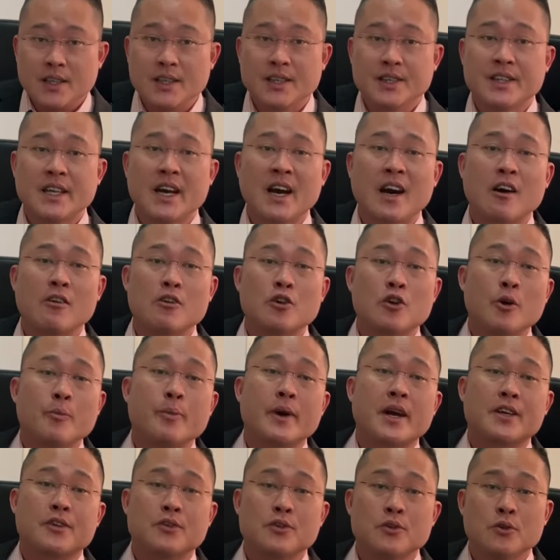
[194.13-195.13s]
Now, I'll go
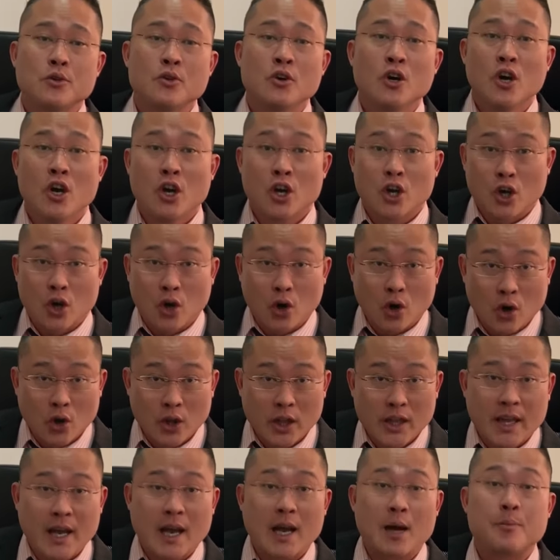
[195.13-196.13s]
back to
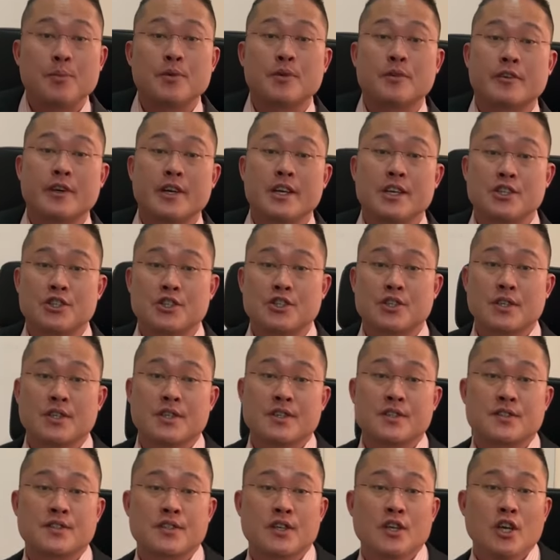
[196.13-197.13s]

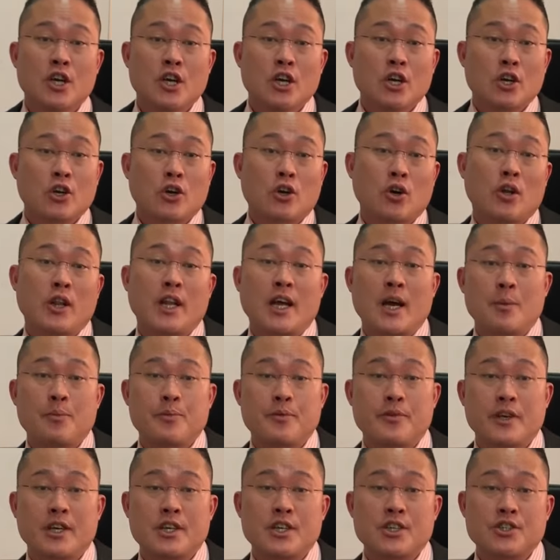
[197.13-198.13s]
collaborations.
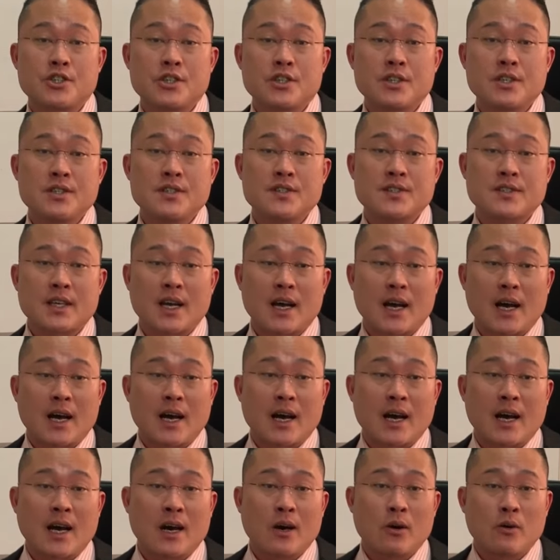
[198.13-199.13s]
Collaborations
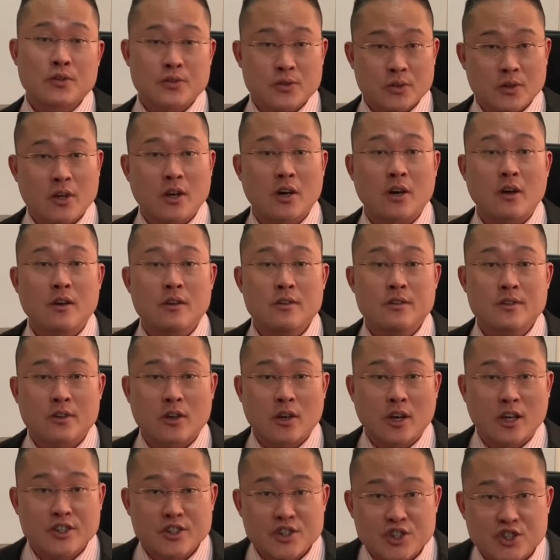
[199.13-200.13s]
are also called
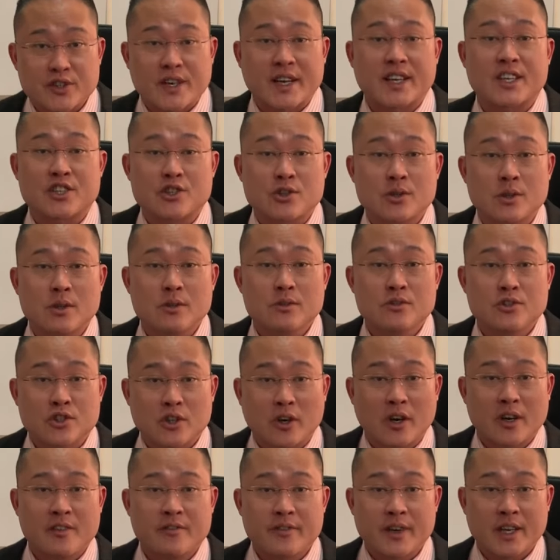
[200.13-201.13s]
contractual
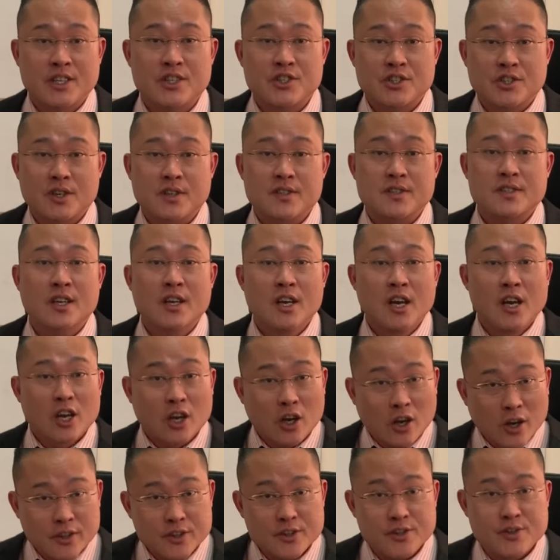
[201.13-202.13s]
joint ventures.
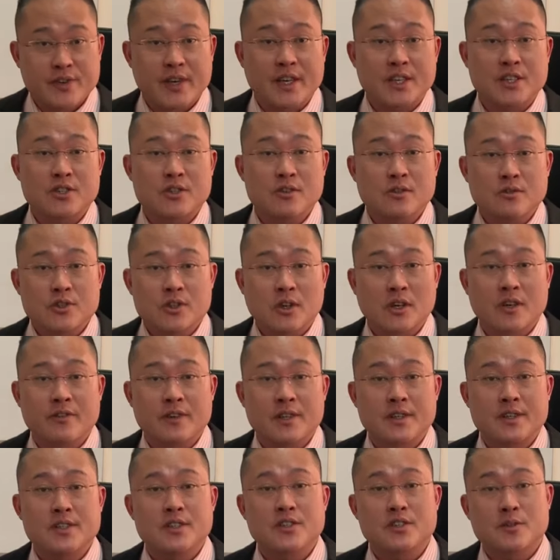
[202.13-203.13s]
Contractual joint
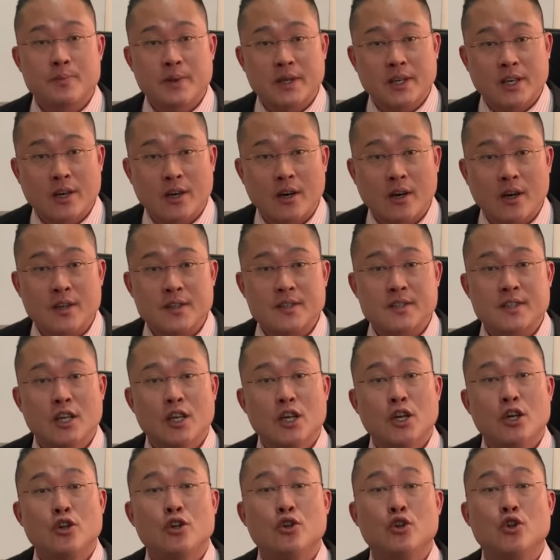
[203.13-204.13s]
ventures because
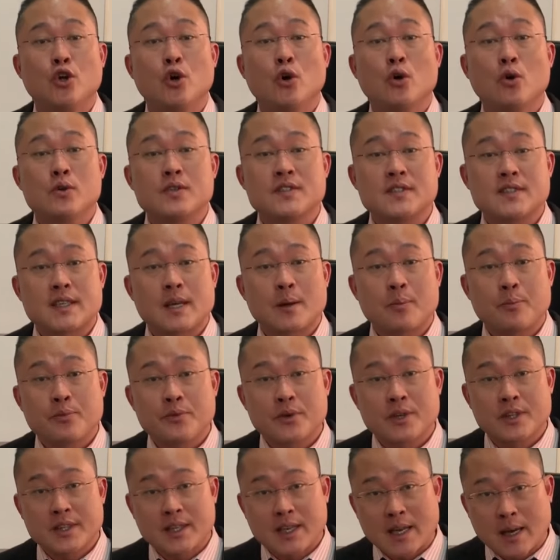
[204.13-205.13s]
no
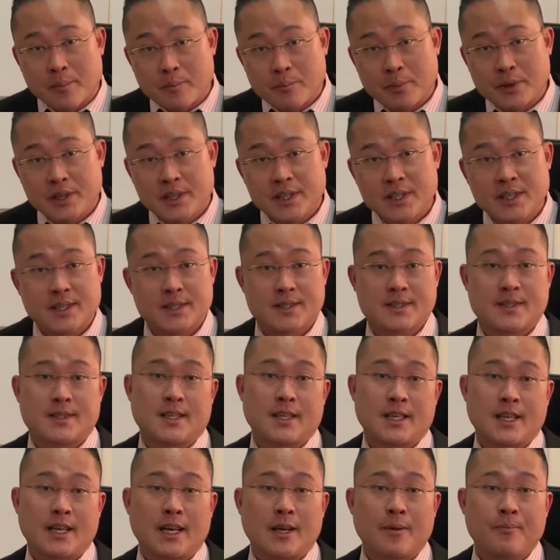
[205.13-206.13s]
separate company is
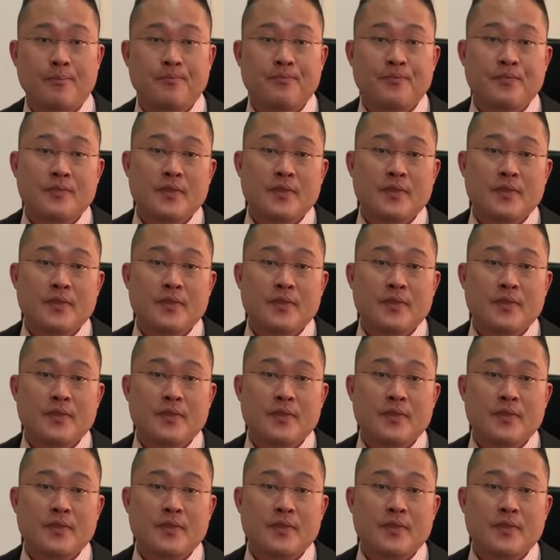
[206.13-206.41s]
set up.